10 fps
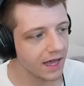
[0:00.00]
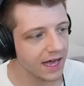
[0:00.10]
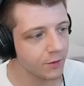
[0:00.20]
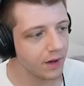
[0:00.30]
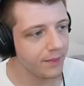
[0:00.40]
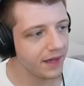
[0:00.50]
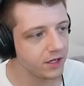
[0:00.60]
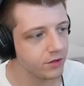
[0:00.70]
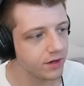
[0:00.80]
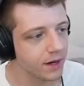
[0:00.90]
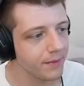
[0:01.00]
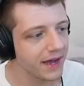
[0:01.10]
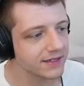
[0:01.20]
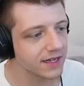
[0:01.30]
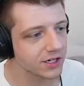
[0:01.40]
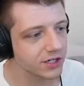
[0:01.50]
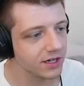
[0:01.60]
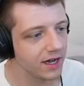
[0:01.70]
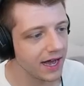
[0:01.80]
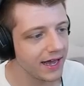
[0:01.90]
How do I pet you? Come back, Sasha.
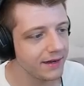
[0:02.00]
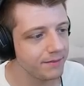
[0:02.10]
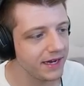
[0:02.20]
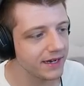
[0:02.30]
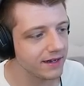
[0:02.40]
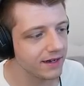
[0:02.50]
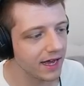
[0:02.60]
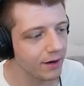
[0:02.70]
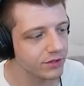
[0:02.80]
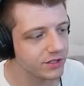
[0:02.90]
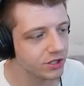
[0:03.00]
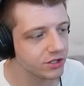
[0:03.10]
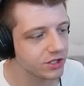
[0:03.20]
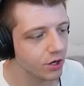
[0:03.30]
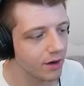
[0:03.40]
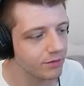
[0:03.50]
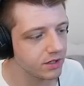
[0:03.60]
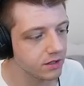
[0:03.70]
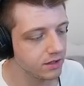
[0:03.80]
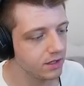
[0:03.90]
I didn't mean it. I was just joking.
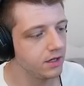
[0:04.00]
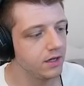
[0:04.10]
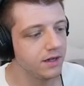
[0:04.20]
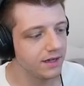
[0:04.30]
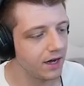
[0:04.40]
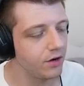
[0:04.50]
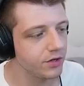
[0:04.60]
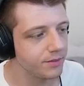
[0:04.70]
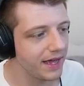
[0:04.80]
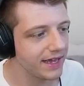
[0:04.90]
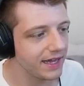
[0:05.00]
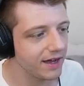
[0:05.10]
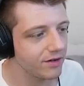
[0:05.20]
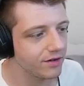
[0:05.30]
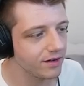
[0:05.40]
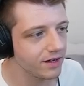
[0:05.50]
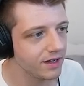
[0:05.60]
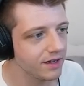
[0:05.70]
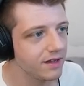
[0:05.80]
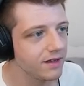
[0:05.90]
Oh, you're mad now.
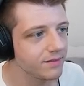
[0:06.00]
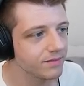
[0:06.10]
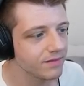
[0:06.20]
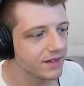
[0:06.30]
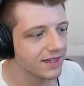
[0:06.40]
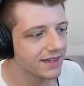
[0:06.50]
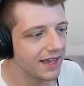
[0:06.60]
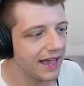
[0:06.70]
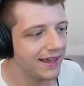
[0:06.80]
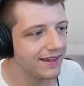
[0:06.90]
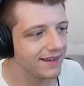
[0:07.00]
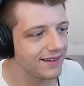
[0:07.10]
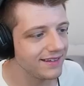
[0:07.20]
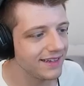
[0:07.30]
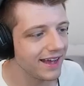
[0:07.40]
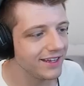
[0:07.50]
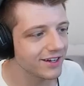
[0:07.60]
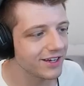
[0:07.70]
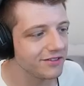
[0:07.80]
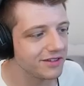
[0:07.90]
Hey, nah, you're
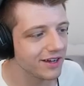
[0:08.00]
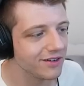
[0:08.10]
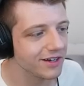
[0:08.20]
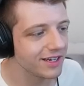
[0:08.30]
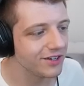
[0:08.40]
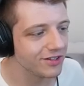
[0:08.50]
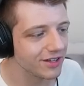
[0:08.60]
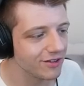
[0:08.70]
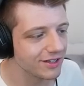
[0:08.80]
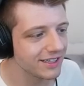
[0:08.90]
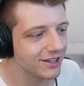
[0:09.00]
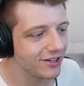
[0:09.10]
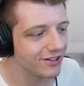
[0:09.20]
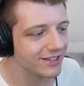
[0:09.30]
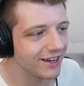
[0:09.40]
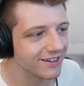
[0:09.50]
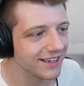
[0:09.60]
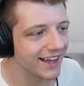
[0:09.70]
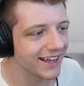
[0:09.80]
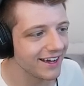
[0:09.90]
cute though. You're cute though. Look at the little tongue
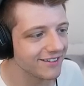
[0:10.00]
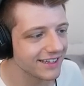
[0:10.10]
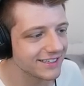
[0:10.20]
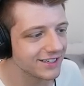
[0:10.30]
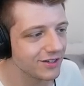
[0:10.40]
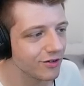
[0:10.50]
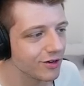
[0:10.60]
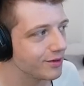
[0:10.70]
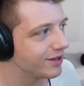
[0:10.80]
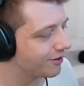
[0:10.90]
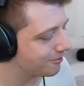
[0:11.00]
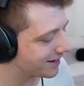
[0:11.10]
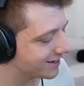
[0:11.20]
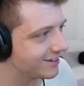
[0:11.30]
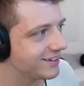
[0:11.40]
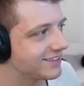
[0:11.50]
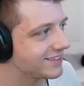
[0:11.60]
hanging out. That's adorable. Oh my goodness.